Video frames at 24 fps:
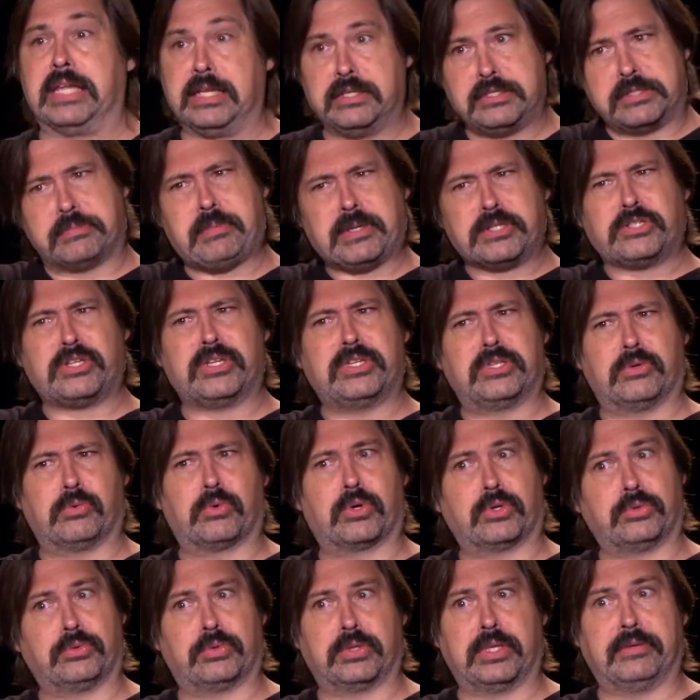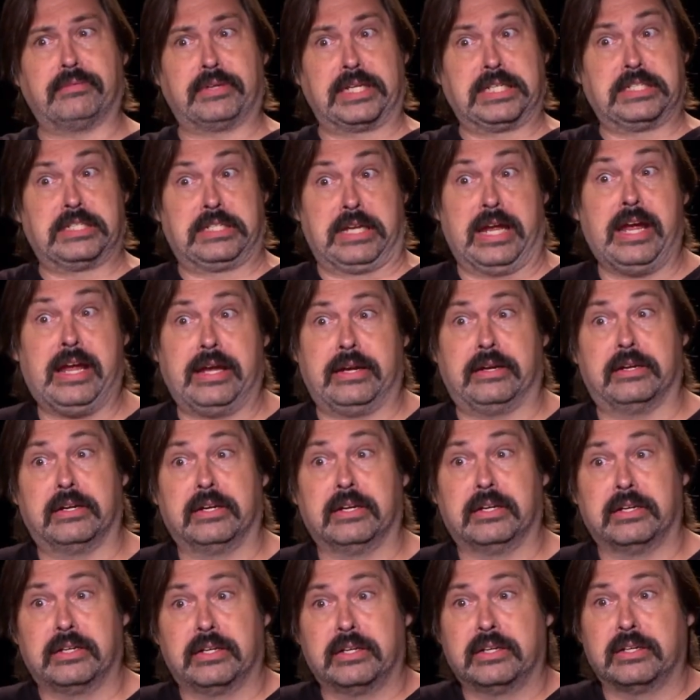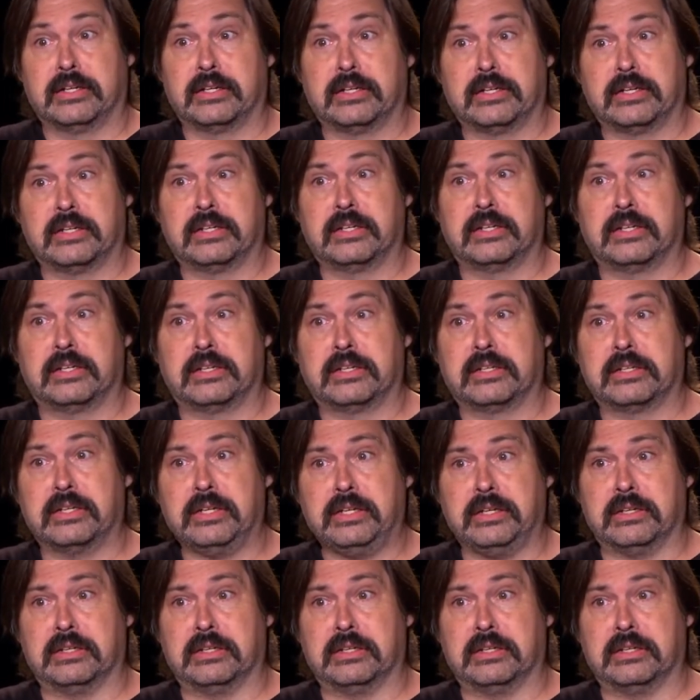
and especially in the world we're living Should in I today. something really interesting. It yeah.